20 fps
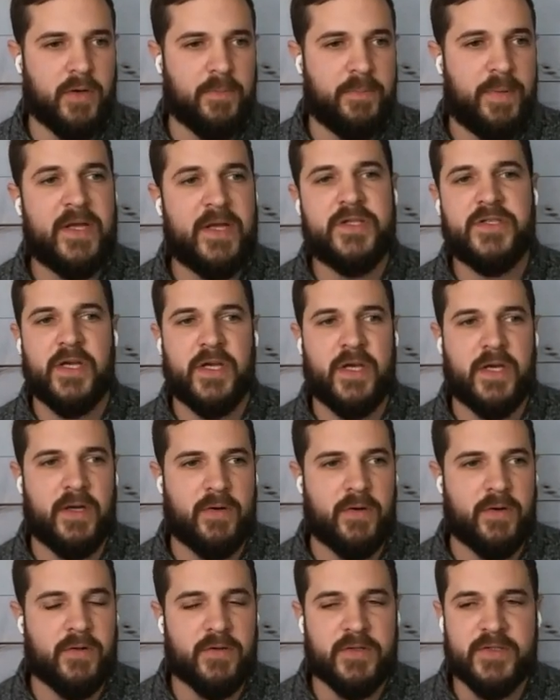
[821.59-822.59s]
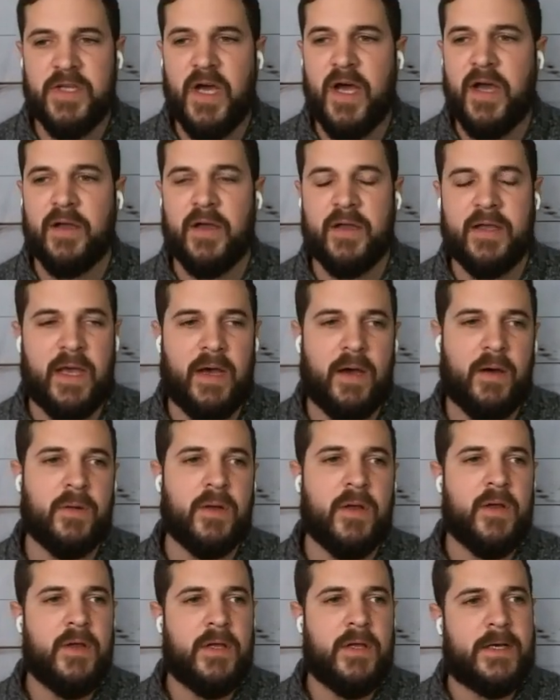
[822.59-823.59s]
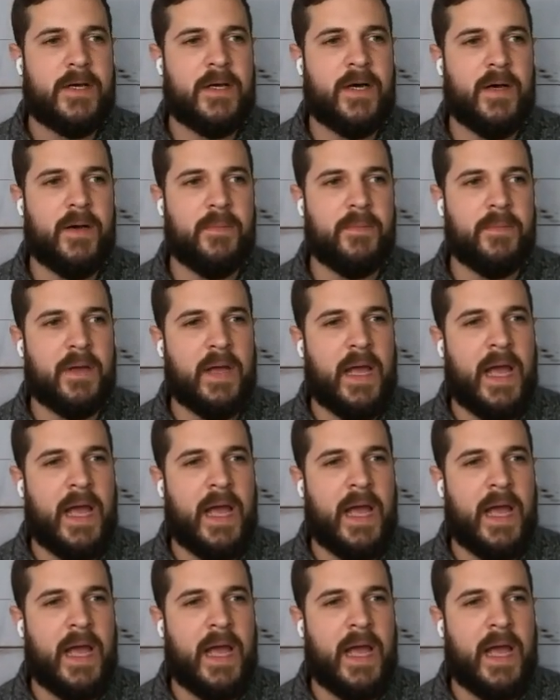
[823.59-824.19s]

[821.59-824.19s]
pension or your stock account. When